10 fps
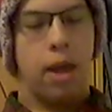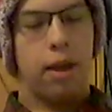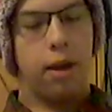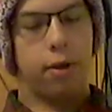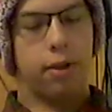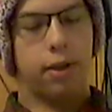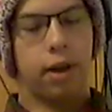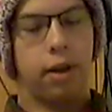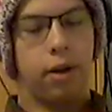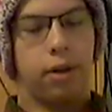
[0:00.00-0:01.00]
Here, the
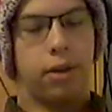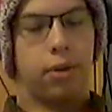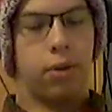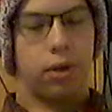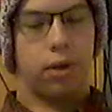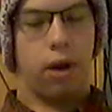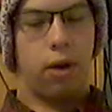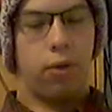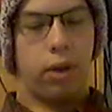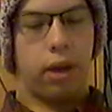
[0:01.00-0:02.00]
secondary source not
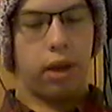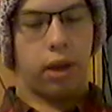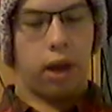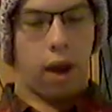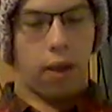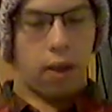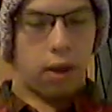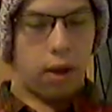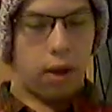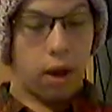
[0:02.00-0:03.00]
only got
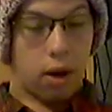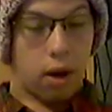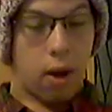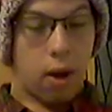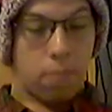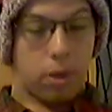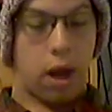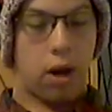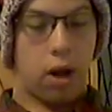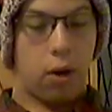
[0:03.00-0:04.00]
not
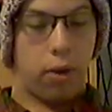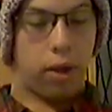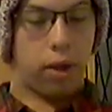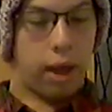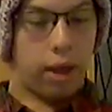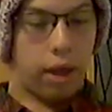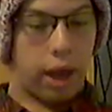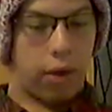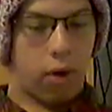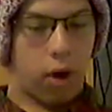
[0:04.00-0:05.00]
only the
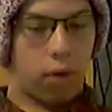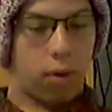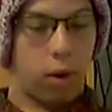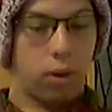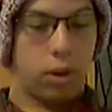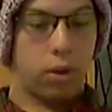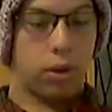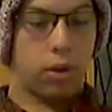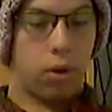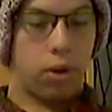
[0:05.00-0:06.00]
headline wrong, but also
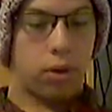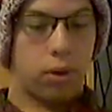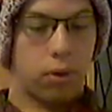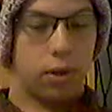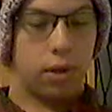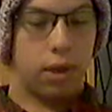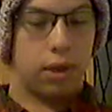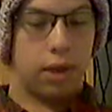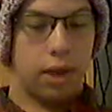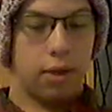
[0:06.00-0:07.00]
distorted the source's
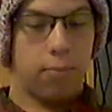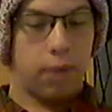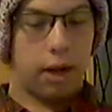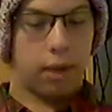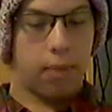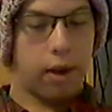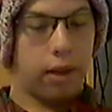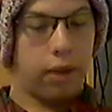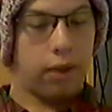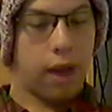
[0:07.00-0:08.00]
intended meaning by
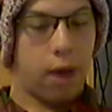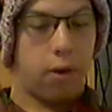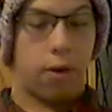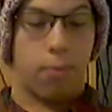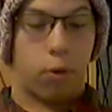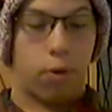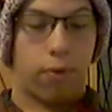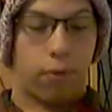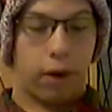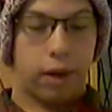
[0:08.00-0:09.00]
leaving out an
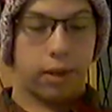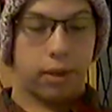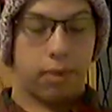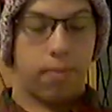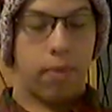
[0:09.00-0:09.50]
important phrase.